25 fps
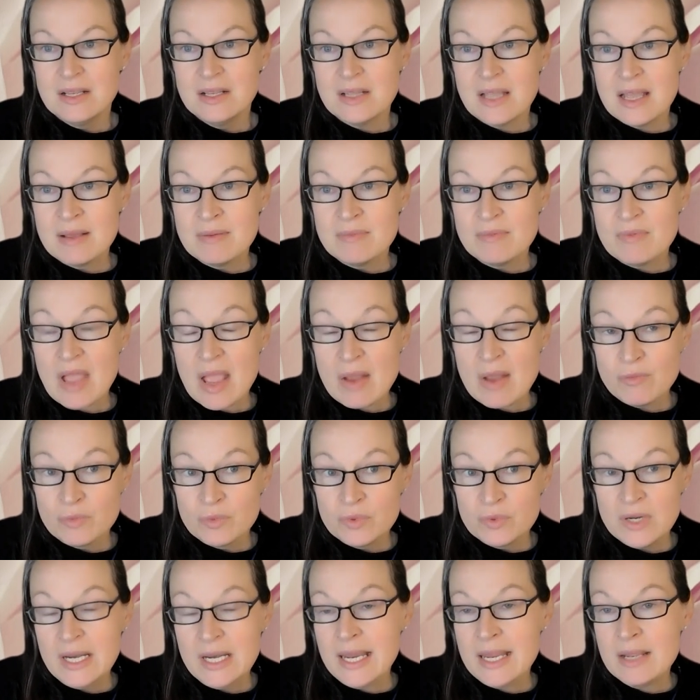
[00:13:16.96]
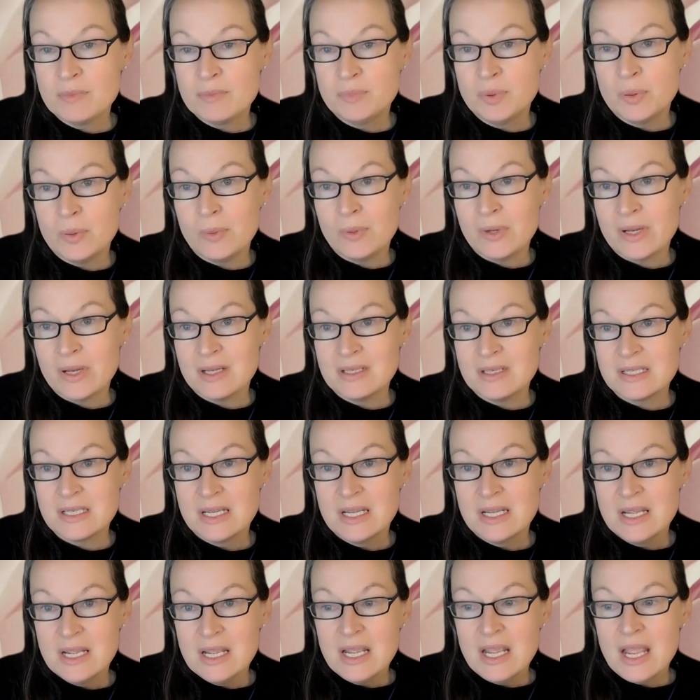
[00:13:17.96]
and really important.
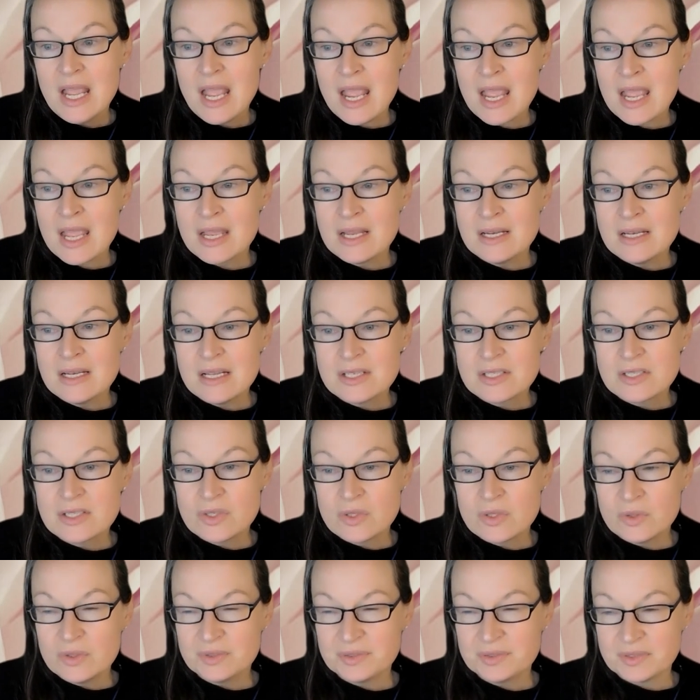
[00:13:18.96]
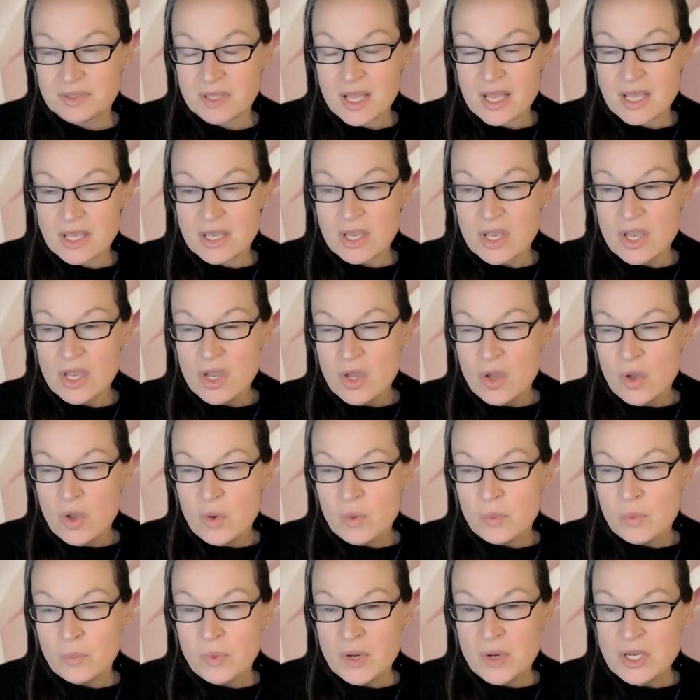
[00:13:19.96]
And it's sort of like
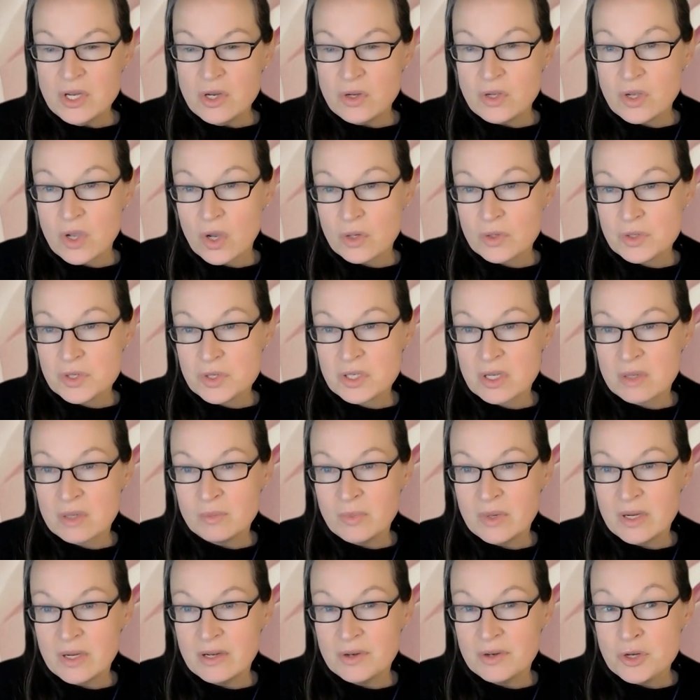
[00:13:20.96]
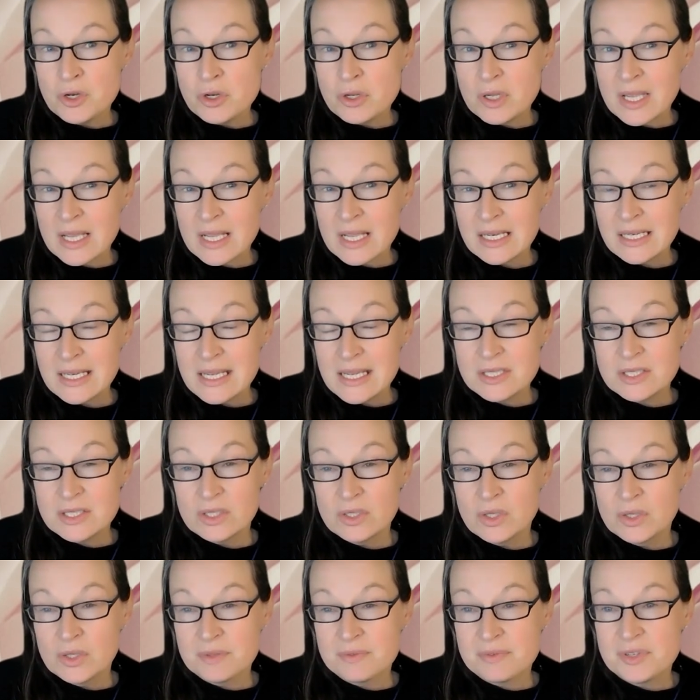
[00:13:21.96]
when you go somewhere and you collect a
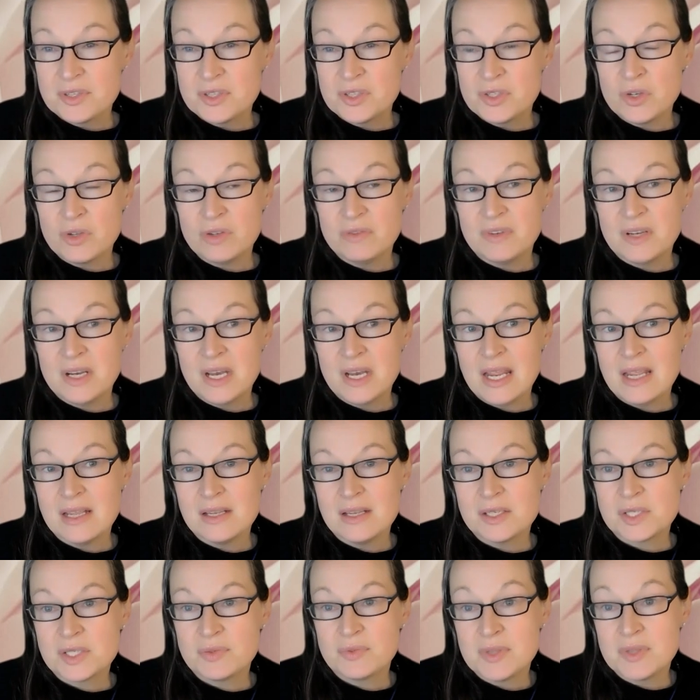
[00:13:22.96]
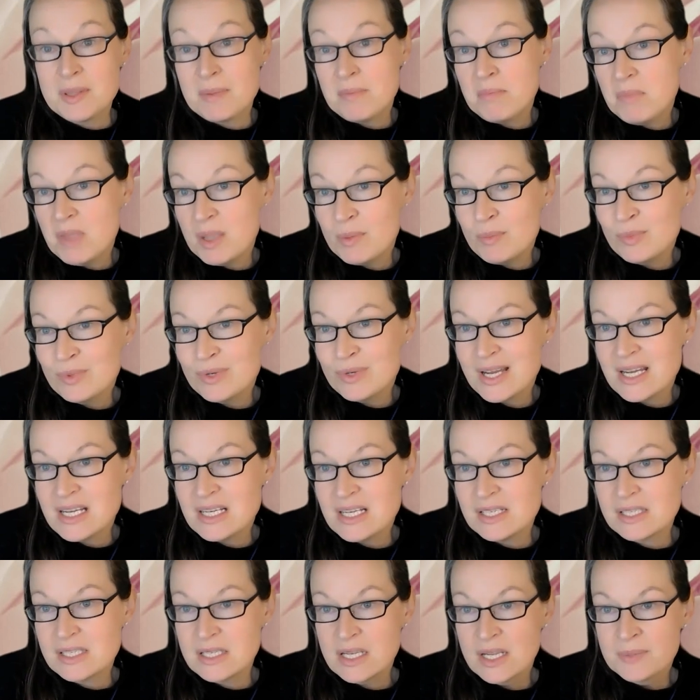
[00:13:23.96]
lot of souvenirs for the
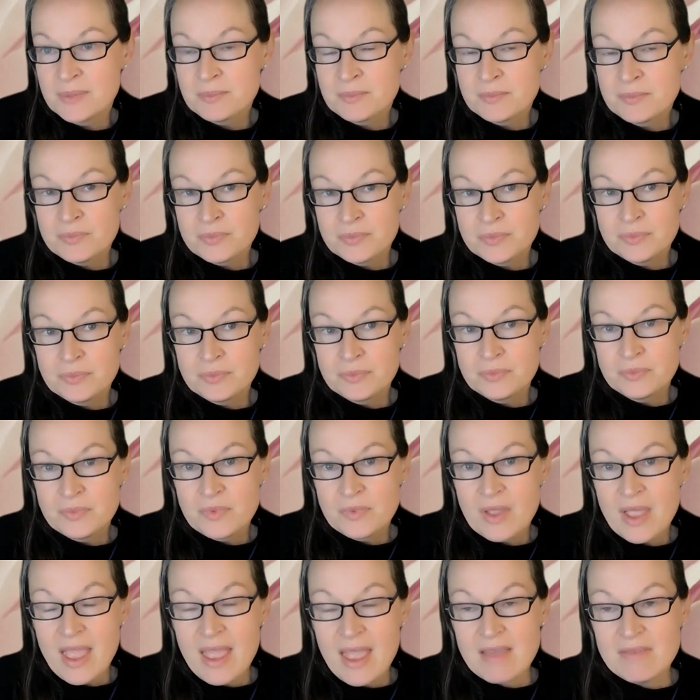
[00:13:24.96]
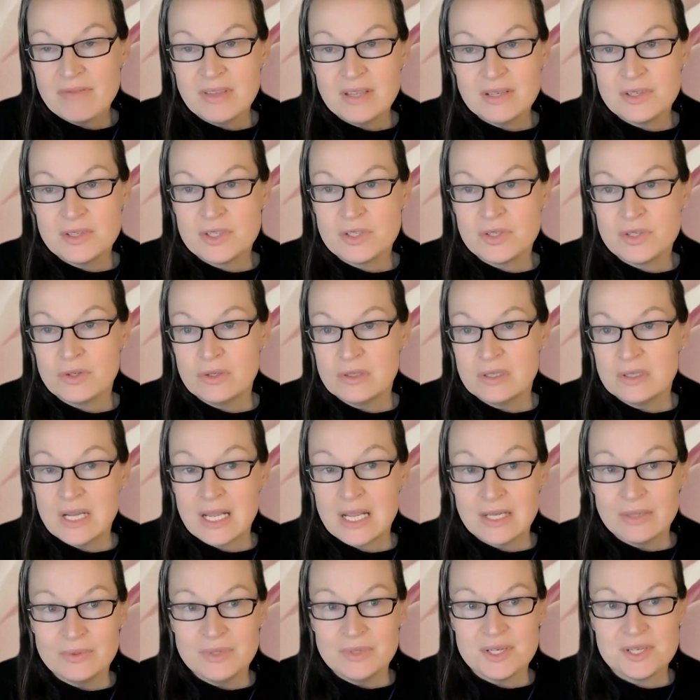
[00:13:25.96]
memories, having certain
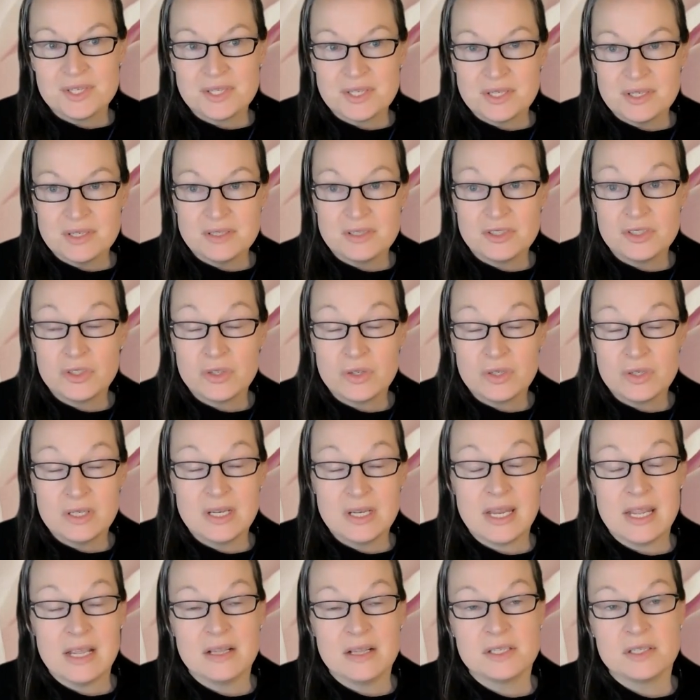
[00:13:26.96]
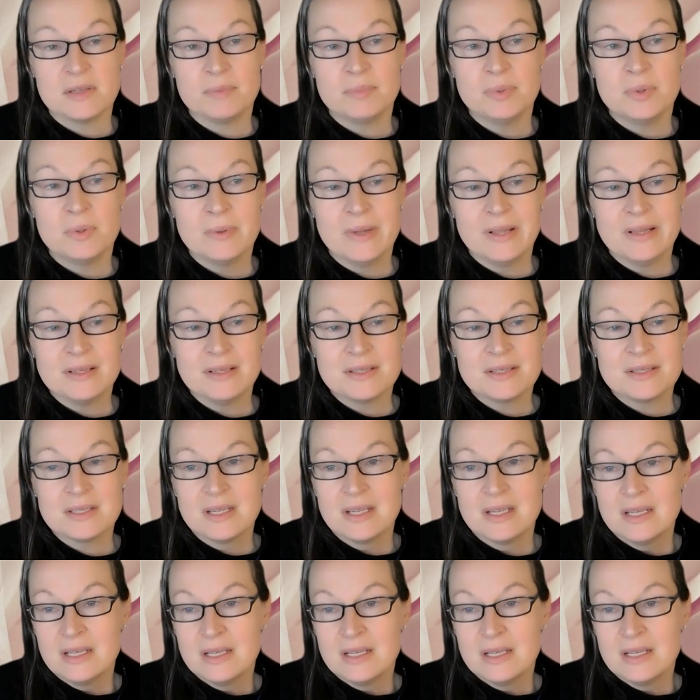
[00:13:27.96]
illnesses, certain exit points,